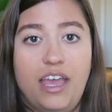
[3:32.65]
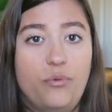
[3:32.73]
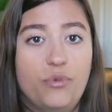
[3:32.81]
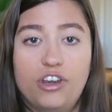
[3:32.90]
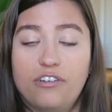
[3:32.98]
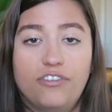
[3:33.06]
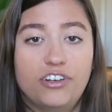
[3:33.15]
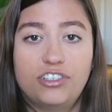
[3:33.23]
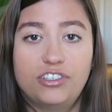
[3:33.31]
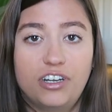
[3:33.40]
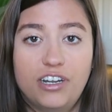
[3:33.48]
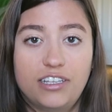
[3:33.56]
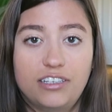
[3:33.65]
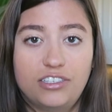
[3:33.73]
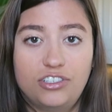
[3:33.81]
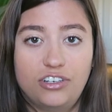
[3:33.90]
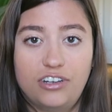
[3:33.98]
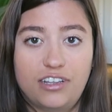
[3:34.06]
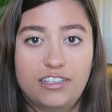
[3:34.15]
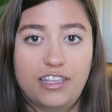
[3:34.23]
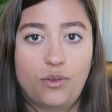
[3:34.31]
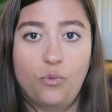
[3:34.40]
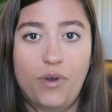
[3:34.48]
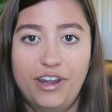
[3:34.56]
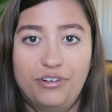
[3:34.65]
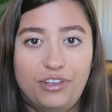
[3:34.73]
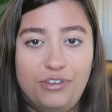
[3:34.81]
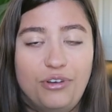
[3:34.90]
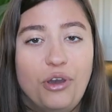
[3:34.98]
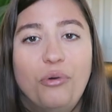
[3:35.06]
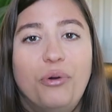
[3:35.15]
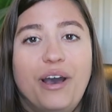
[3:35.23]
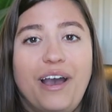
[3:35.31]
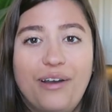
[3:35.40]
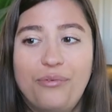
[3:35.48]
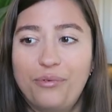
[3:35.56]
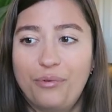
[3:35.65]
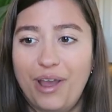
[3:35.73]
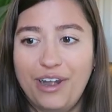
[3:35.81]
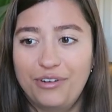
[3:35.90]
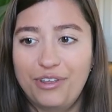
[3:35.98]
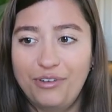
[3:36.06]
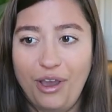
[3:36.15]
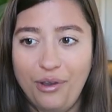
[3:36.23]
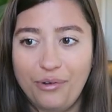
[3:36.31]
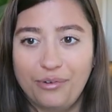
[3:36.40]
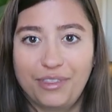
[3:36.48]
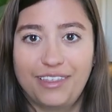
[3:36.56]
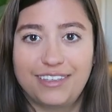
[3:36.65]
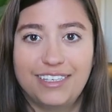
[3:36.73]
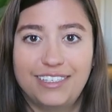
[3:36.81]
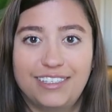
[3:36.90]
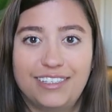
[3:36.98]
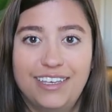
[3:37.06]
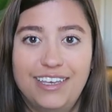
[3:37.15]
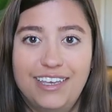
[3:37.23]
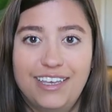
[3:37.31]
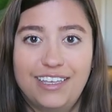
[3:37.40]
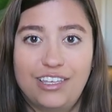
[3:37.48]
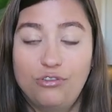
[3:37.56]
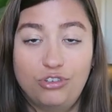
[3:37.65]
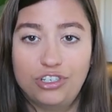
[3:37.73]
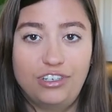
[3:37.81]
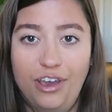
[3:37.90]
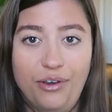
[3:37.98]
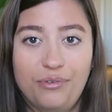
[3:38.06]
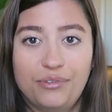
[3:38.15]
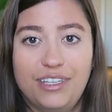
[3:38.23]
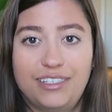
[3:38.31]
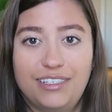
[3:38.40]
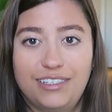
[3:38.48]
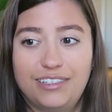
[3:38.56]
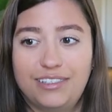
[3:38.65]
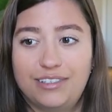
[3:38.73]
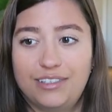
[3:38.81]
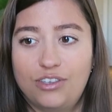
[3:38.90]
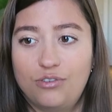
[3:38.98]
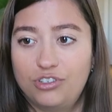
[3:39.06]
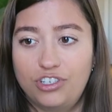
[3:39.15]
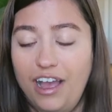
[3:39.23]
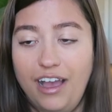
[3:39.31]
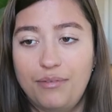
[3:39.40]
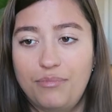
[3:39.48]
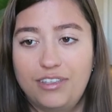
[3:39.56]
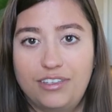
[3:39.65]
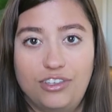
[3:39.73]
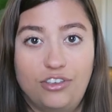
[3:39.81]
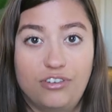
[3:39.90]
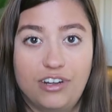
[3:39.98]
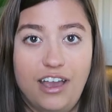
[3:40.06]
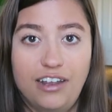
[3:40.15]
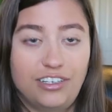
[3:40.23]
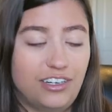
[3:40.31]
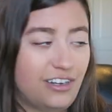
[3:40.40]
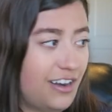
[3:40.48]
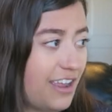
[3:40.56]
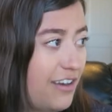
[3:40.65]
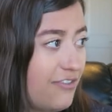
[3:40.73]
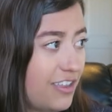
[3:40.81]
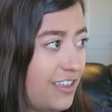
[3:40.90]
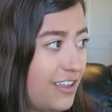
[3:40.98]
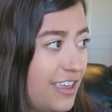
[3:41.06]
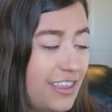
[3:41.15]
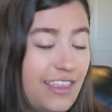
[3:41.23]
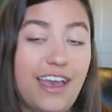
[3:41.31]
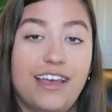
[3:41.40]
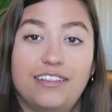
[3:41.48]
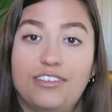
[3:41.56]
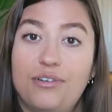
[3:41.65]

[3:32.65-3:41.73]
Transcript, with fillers: And when you're first starting this journey, it's like, why don't you know what? Why don't you know? This is, you should know. This is your job. This, you're a doctor and everything like that.